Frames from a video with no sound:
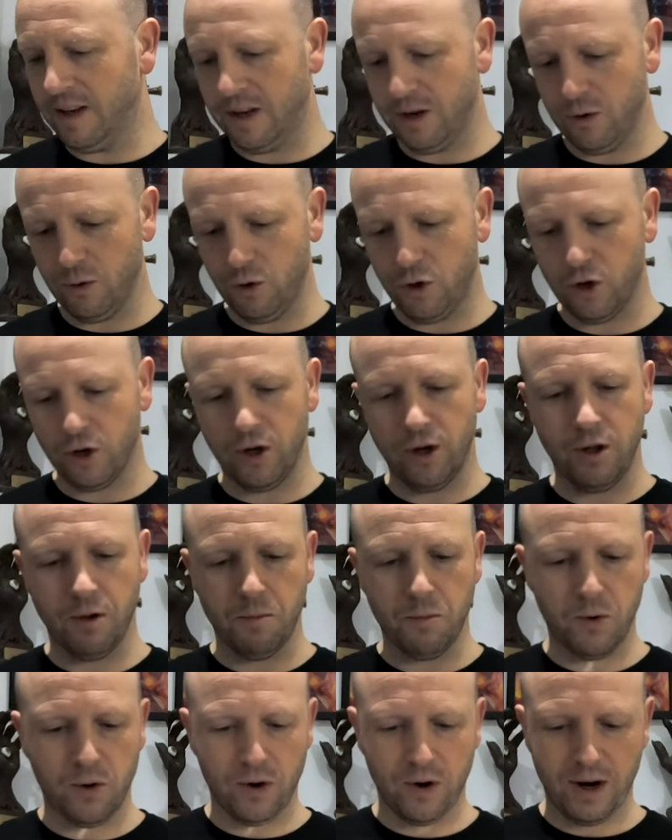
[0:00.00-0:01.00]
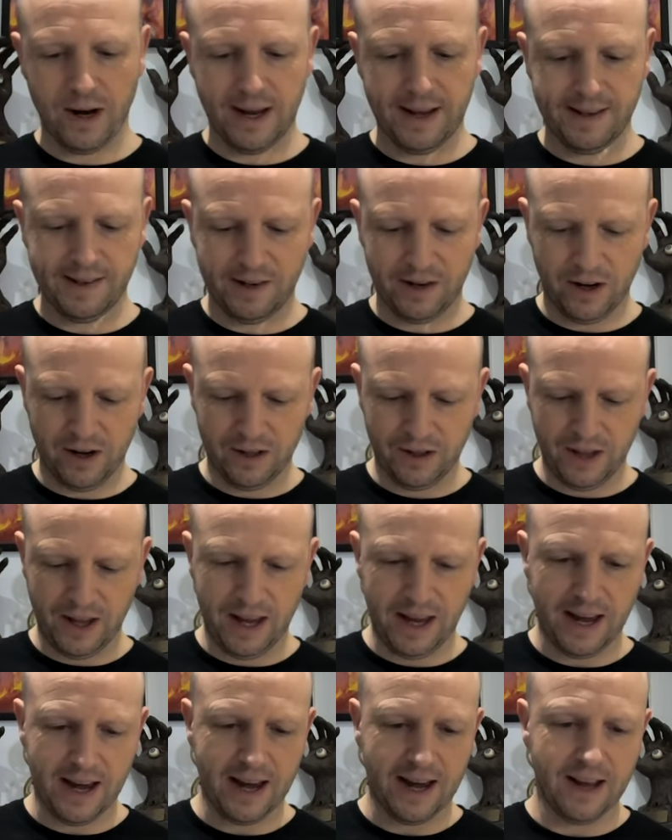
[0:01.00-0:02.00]
you know, Sean Longmore has got
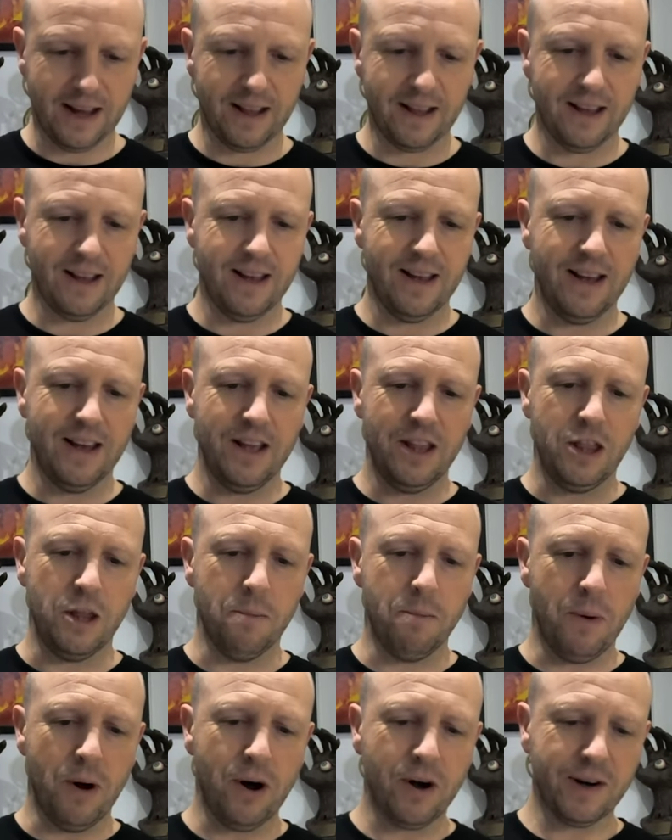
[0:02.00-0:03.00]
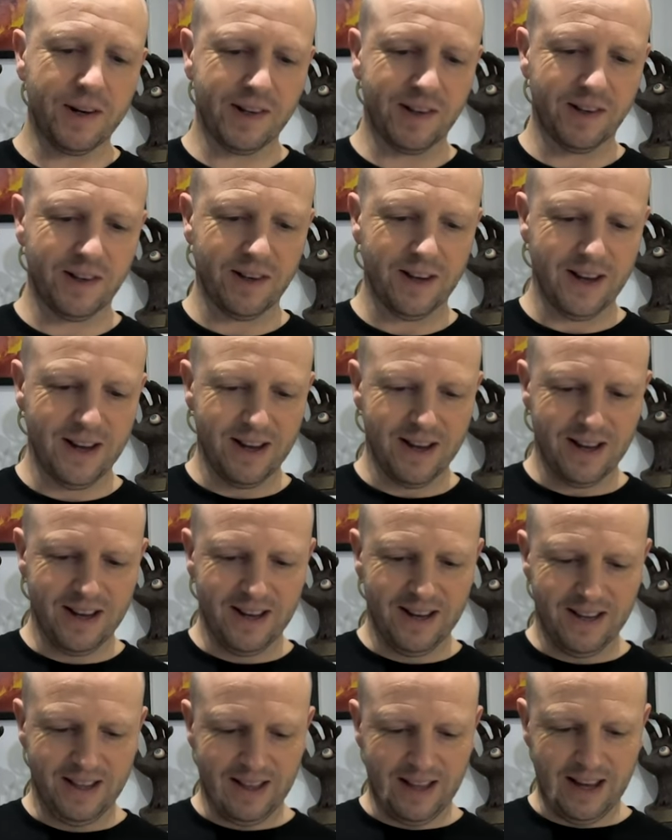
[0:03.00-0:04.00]
the box
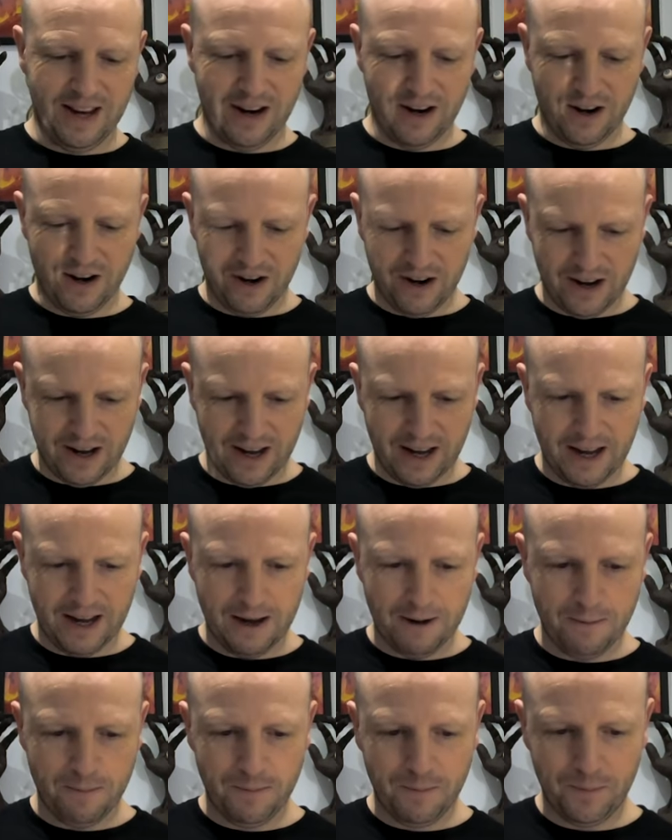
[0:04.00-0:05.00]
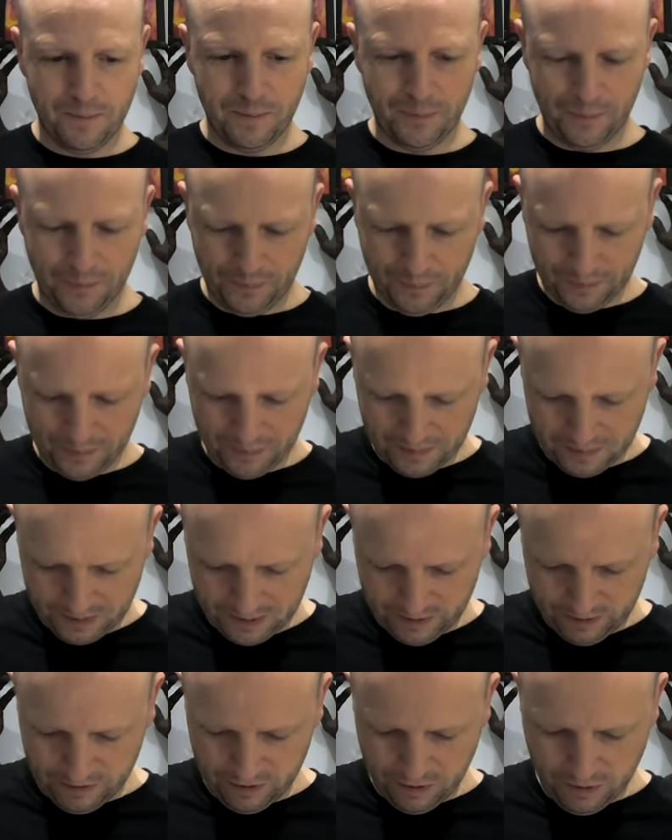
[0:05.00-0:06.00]
there.
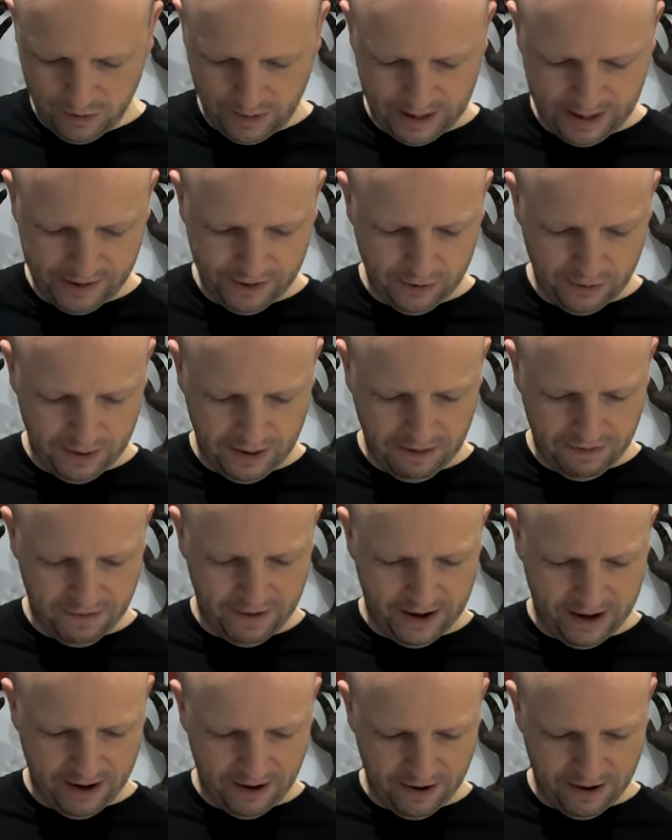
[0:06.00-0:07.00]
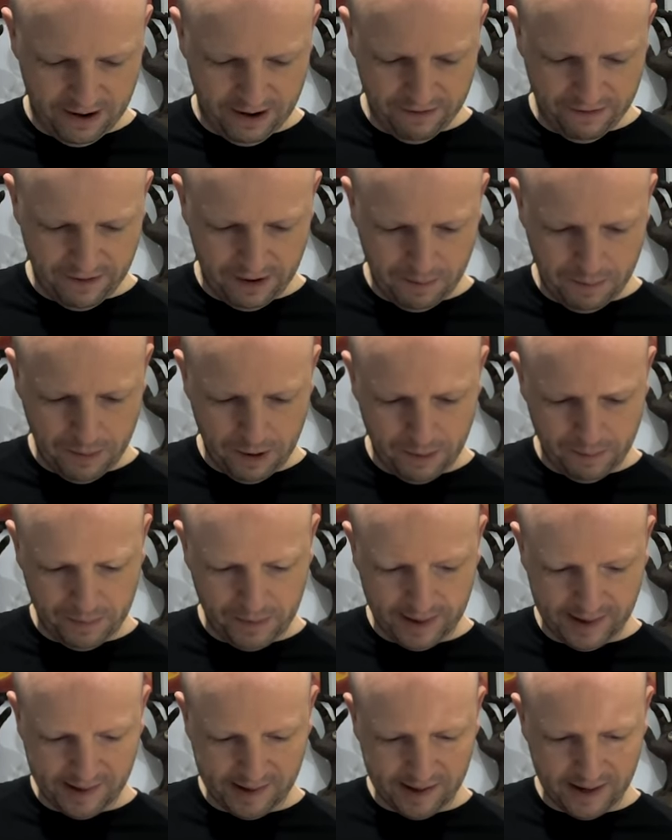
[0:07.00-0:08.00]
So it's only fair if I pop
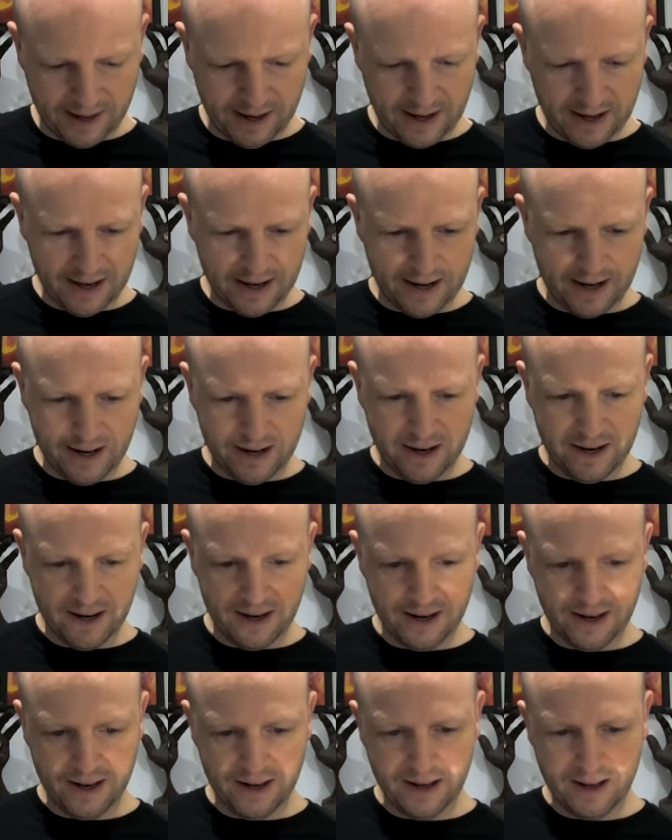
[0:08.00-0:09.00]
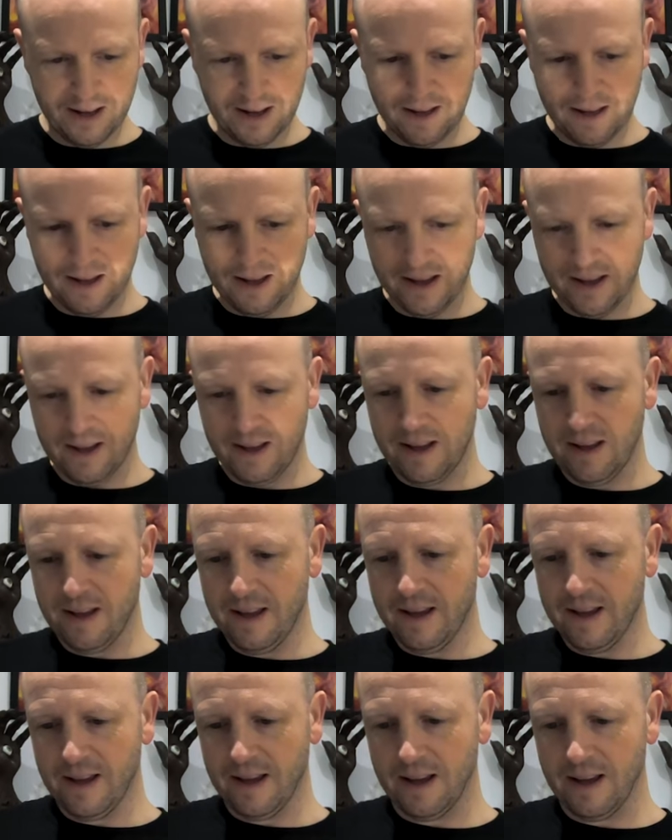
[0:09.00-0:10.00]
this in.
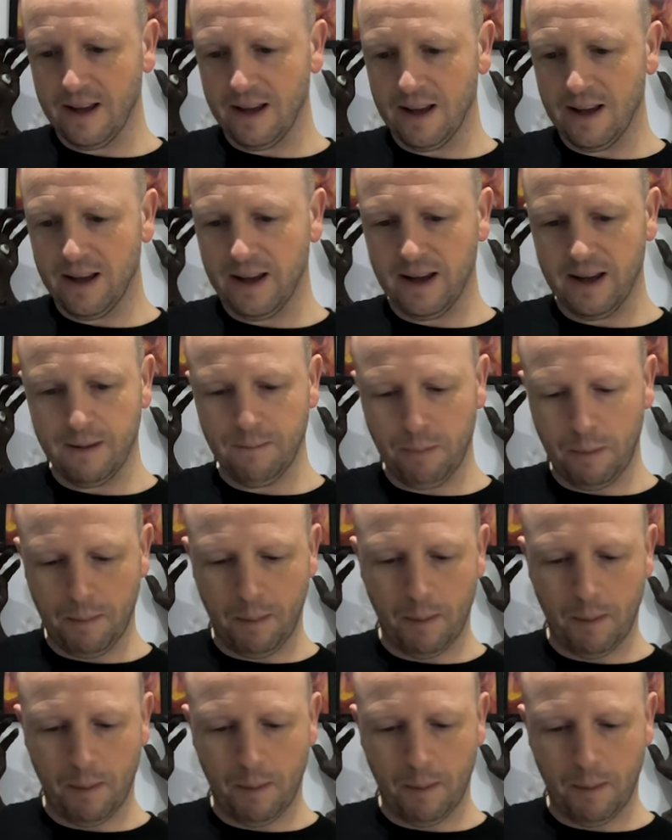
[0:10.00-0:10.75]
I